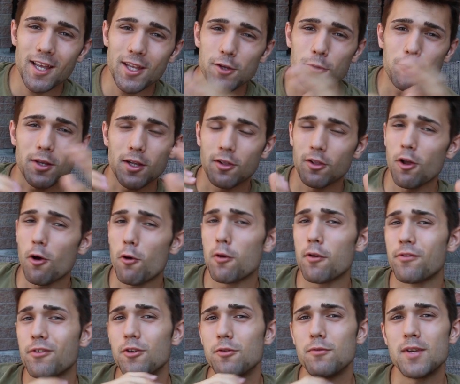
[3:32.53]
You can load
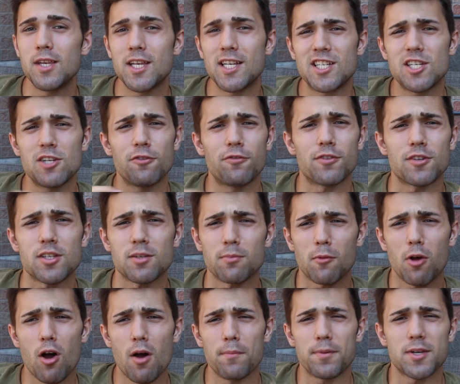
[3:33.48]
if you need to for some
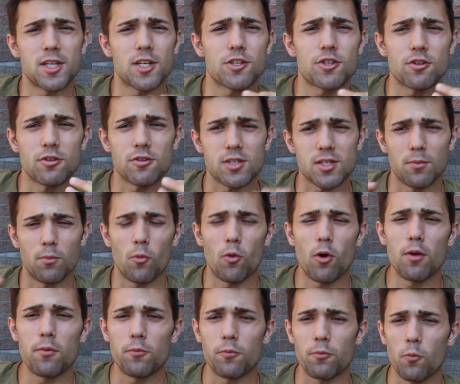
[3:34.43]
competition or some
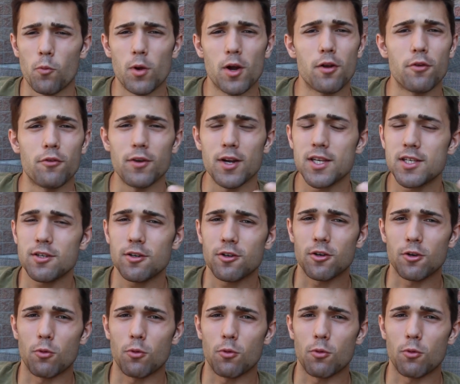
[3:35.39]
one weird reason,